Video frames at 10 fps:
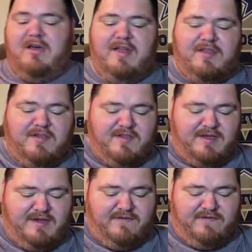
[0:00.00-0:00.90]
that
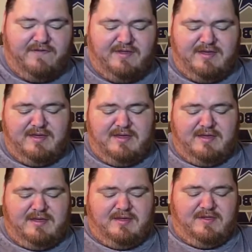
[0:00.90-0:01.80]
stuff.
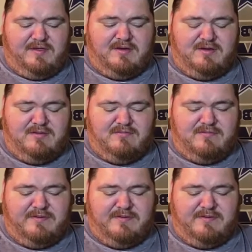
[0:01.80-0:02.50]
So, um,